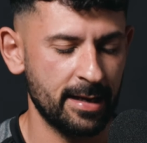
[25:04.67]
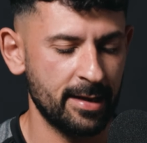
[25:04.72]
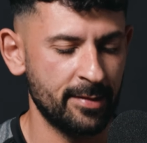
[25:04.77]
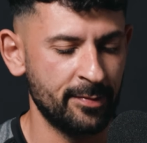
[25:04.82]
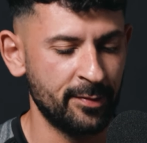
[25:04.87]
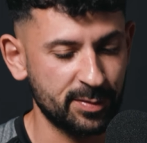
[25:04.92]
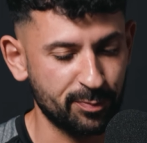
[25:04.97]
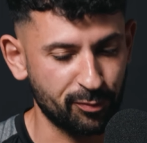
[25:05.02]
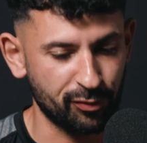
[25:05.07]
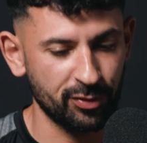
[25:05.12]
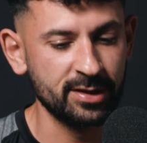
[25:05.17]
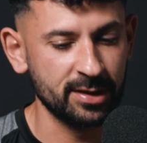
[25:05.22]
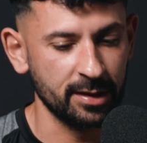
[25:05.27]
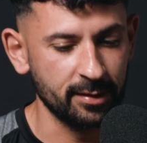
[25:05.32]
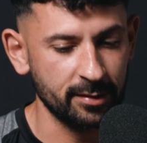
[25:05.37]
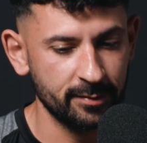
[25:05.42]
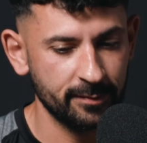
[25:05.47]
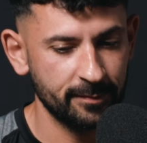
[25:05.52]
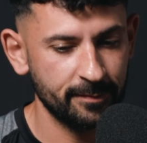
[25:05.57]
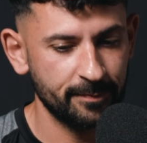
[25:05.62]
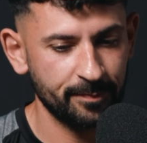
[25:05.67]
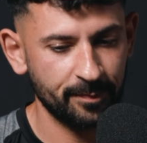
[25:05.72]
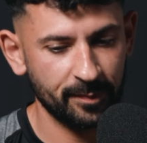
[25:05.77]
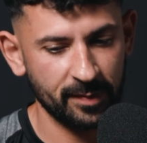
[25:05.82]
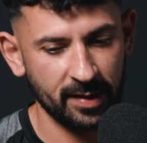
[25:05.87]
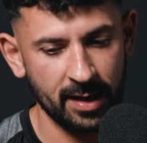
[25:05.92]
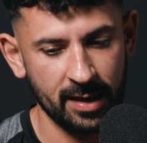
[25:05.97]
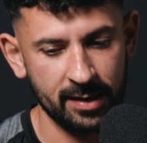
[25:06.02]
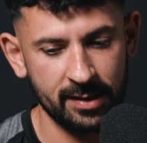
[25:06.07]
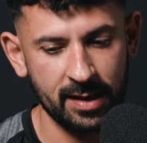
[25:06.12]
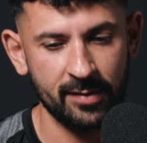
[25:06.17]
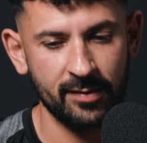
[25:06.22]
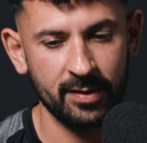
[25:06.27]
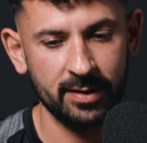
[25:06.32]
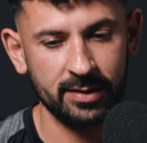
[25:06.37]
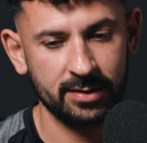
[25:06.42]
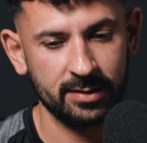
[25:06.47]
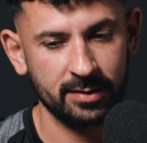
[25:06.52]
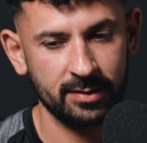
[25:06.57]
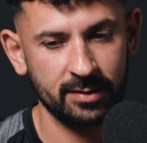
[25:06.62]
there's prison, and then
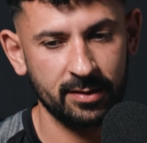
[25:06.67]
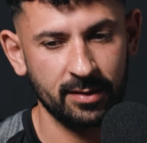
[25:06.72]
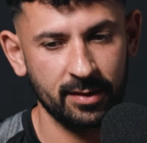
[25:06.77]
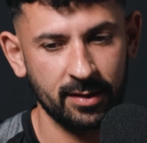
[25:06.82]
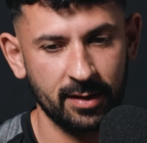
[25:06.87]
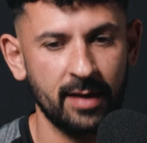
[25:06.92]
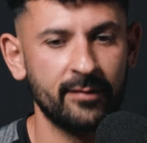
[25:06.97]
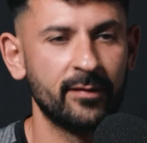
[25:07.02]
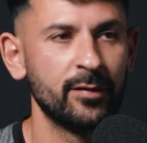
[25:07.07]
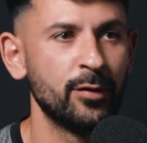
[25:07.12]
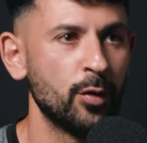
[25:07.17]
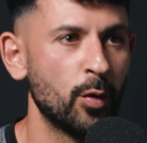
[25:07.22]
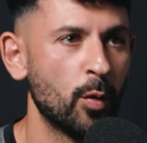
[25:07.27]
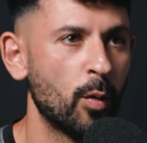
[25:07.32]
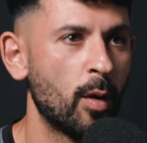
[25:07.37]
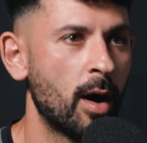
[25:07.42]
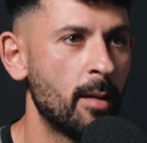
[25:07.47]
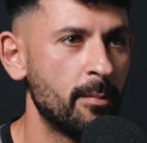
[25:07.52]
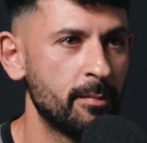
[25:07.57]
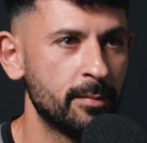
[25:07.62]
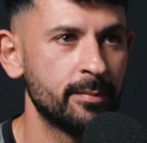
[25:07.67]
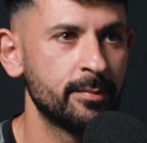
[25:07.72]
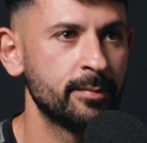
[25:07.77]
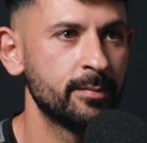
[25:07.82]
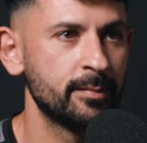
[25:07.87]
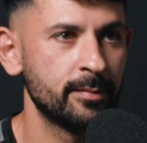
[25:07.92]
there's having no arm.